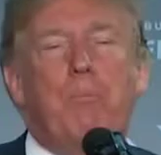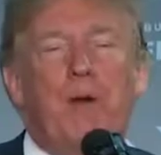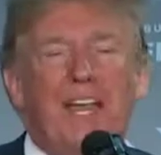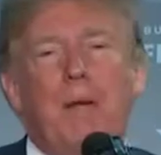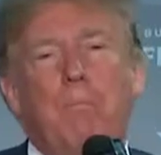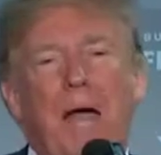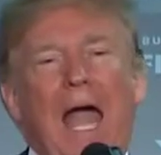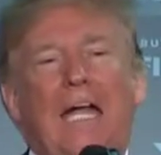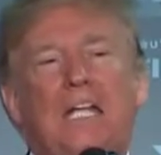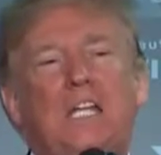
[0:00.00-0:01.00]
bring them
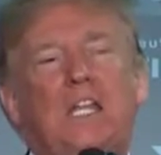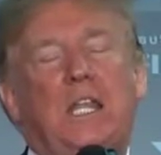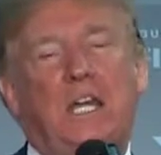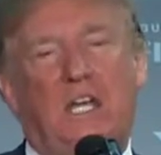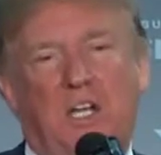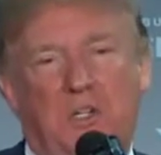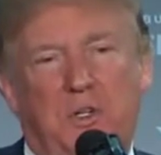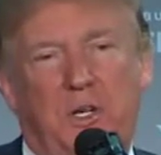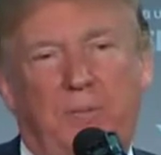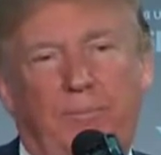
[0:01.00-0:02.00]
back to their
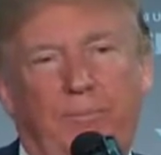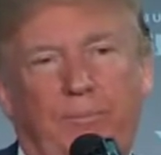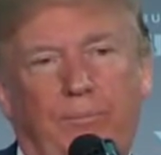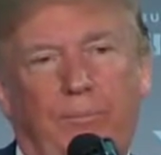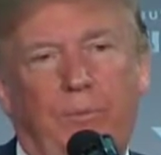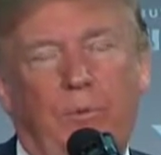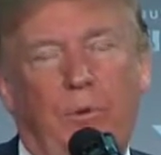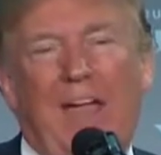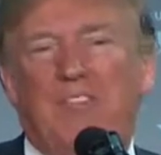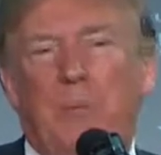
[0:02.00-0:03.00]
country.
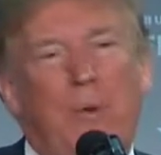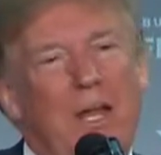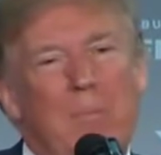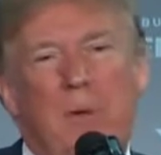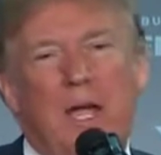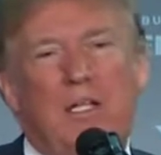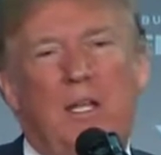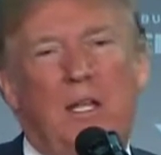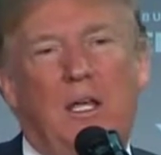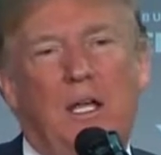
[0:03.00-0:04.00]
We have to bring them back to
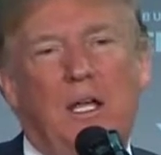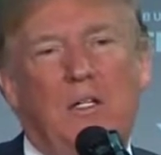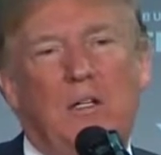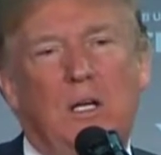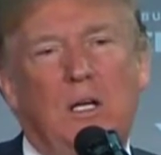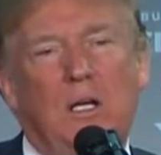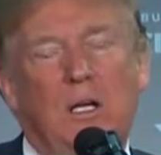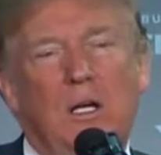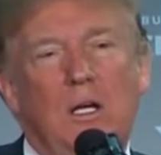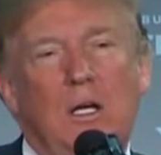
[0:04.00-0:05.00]
their country.
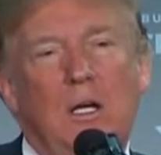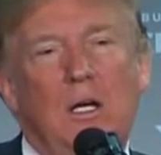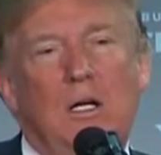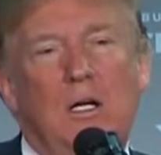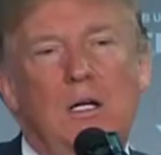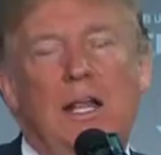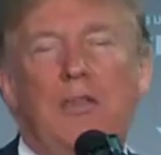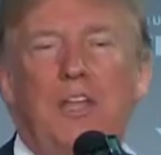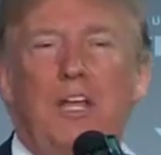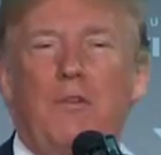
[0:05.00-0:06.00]
Now
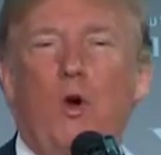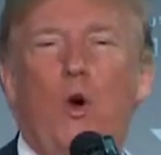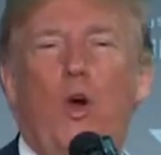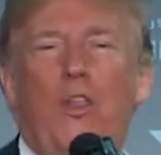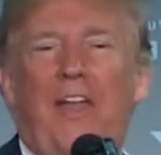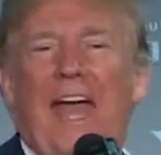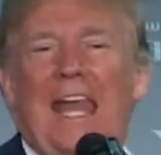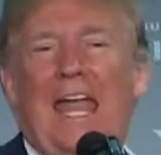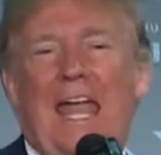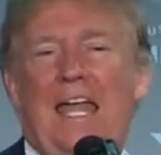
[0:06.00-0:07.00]
think of all that
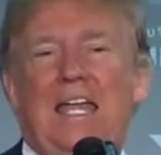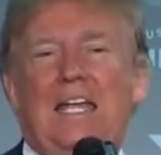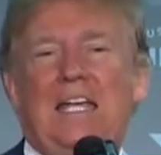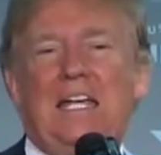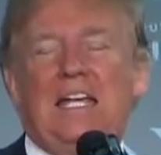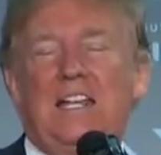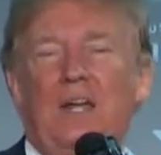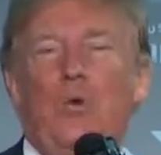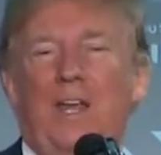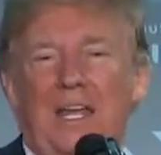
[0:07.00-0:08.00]
aid
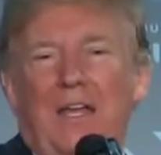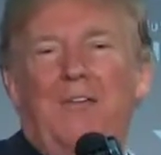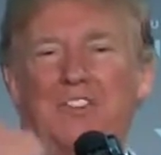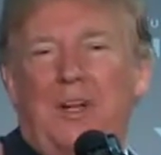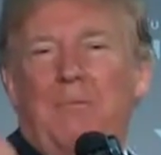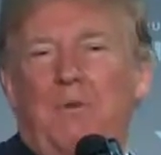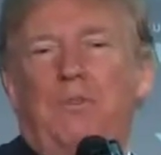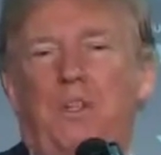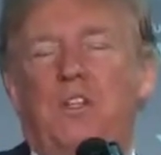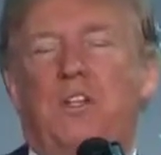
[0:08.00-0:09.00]
that we give some
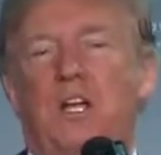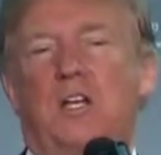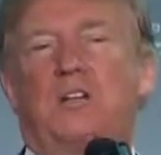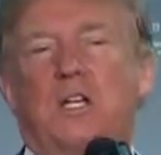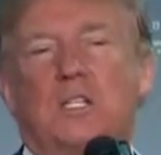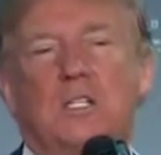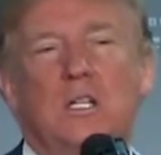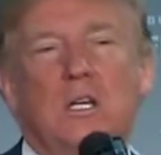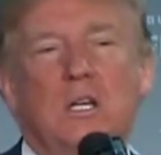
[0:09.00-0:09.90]
of these countries.